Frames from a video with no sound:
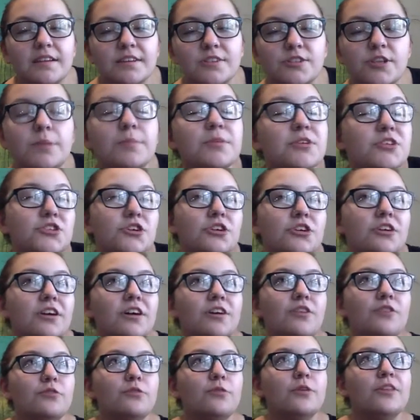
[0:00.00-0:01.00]
So I'm going to start
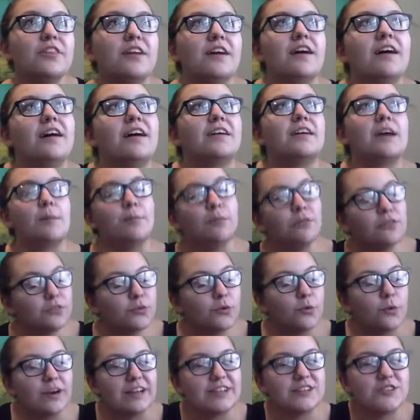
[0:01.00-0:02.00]
off with a couple
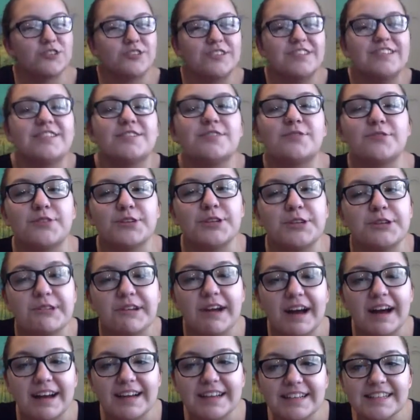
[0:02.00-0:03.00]
of questions for you
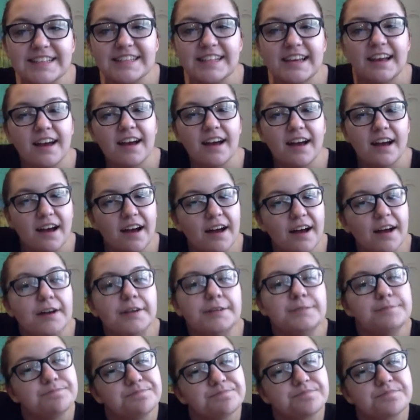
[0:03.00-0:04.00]
guys.
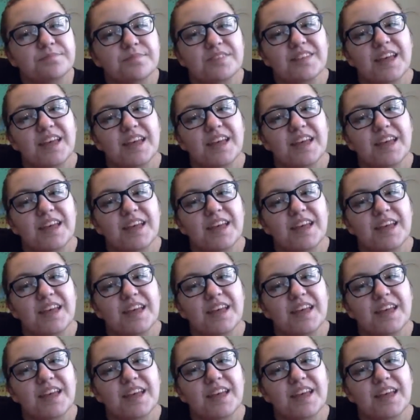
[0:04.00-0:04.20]
And